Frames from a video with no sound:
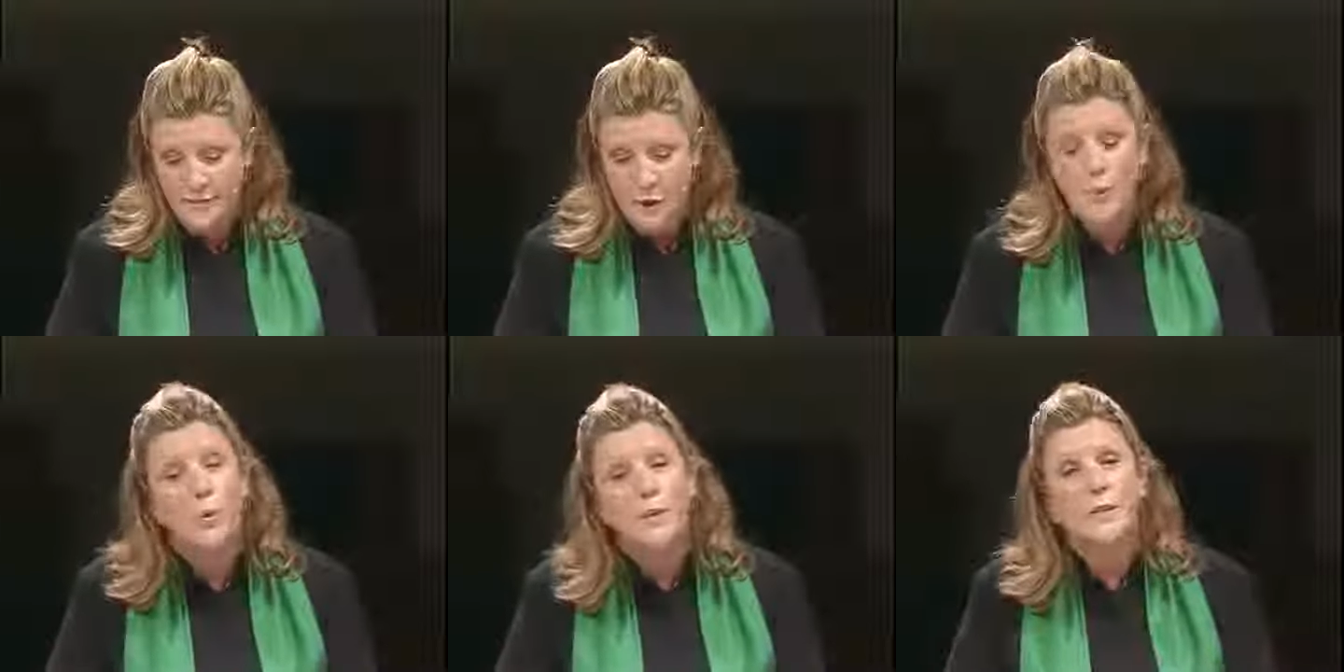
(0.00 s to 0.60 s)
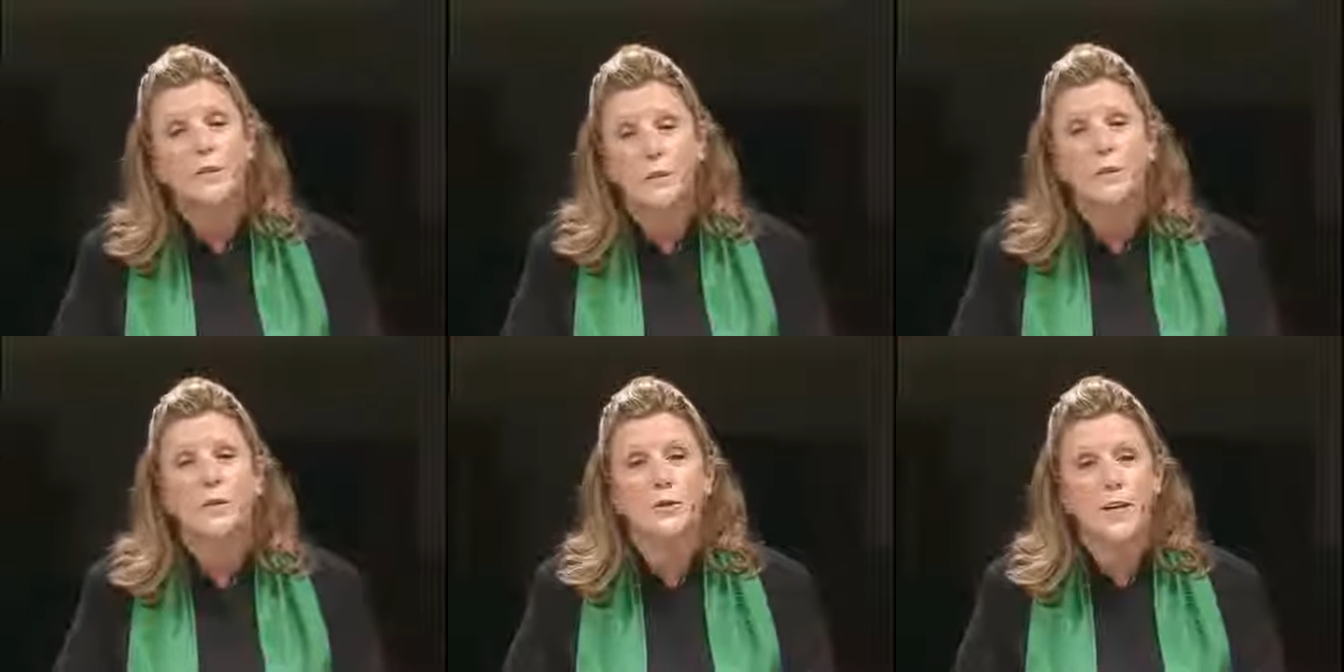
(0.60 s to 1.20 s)
who worked in the
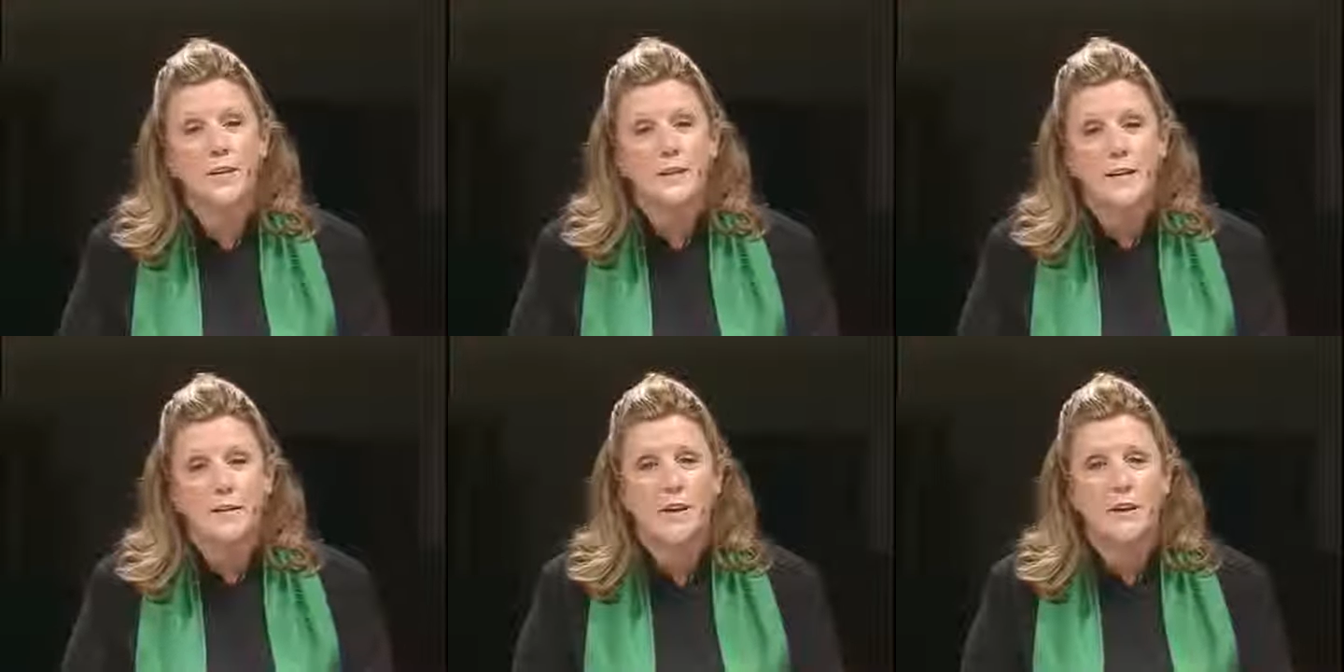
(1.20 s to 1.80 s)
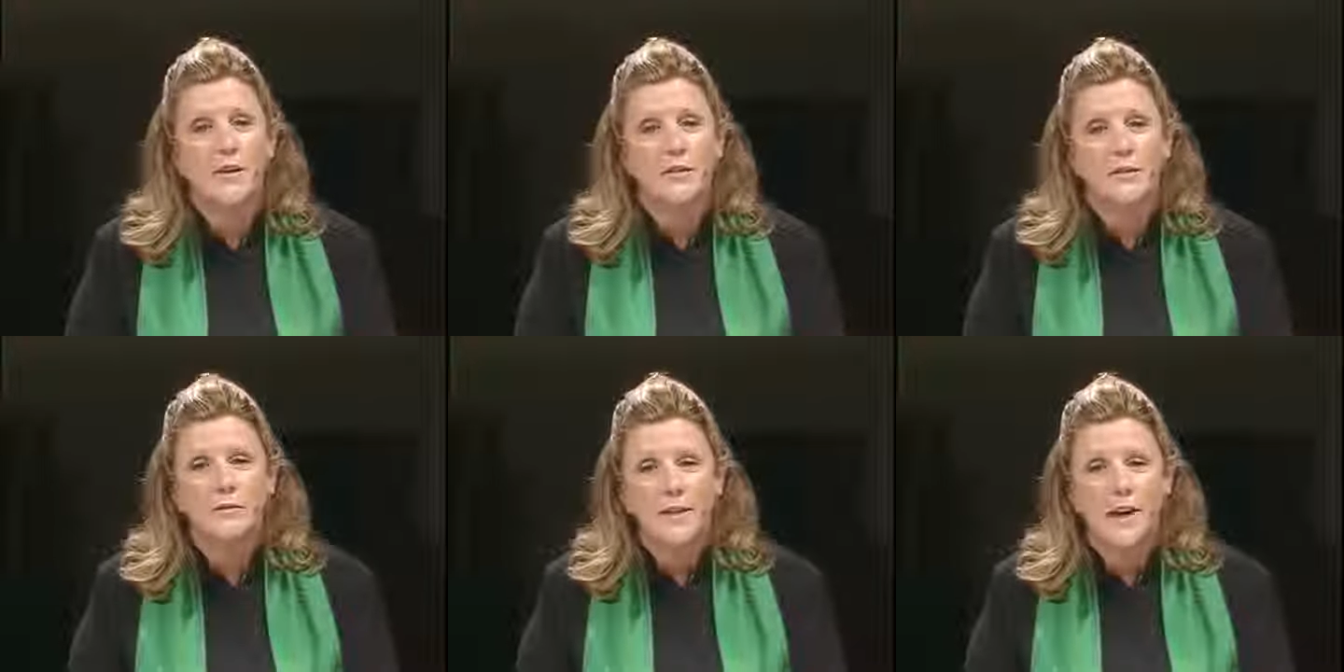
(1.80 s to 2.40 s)
World Trade Center and
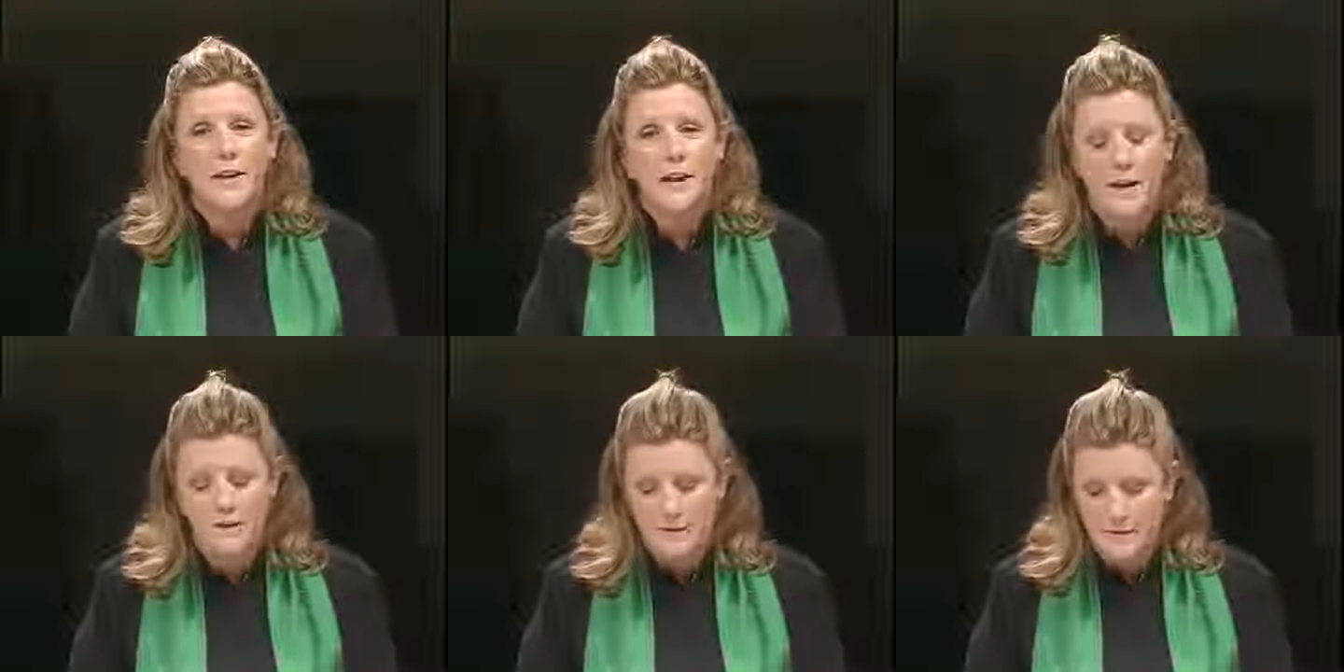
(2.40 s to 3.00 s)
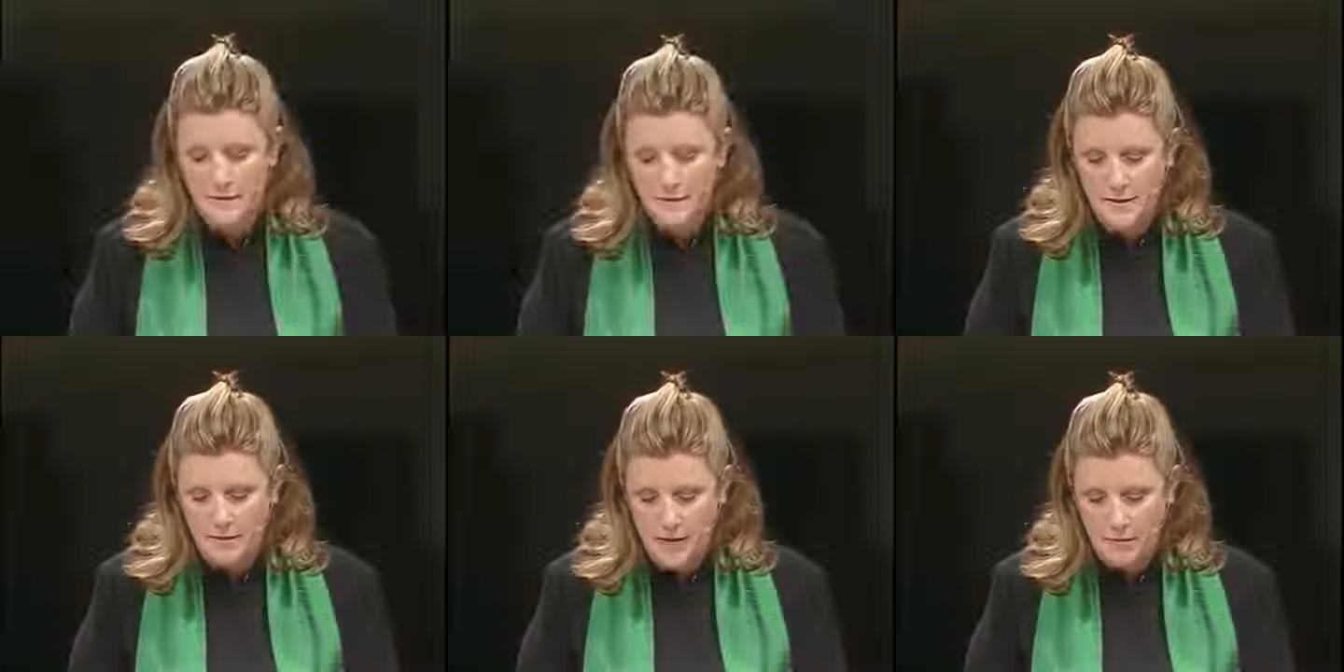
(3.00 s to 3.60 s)
also died on
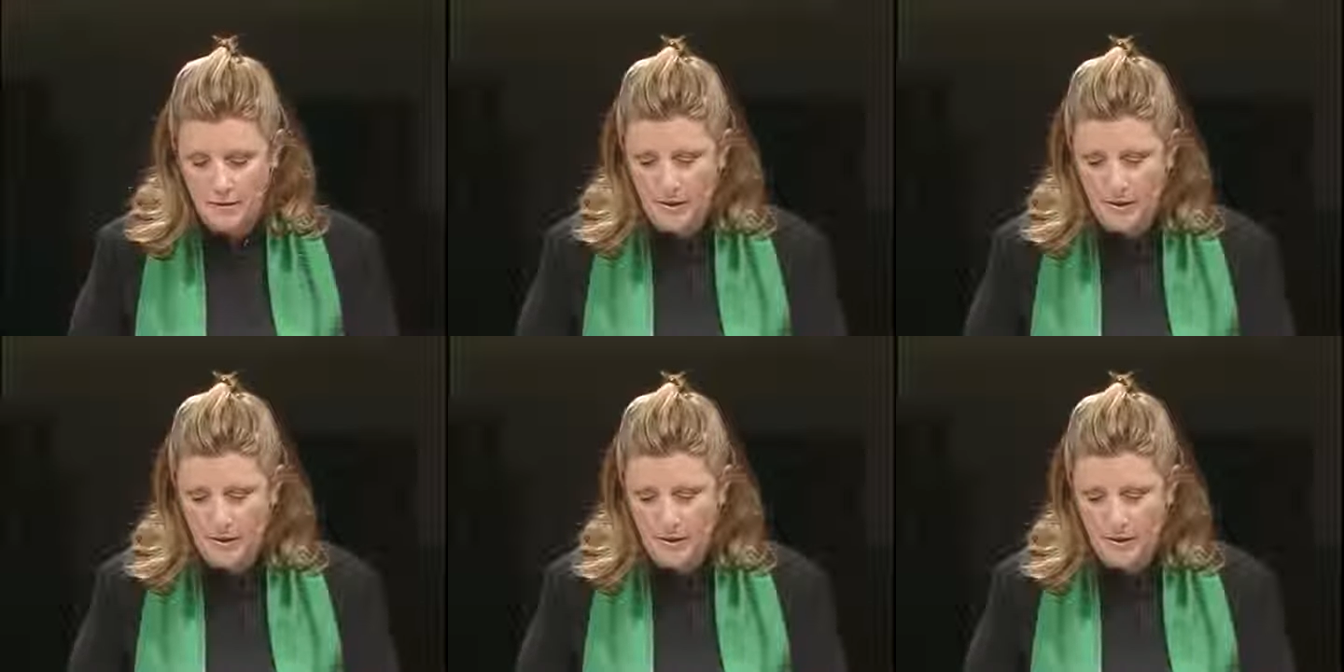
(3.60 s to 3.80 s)
September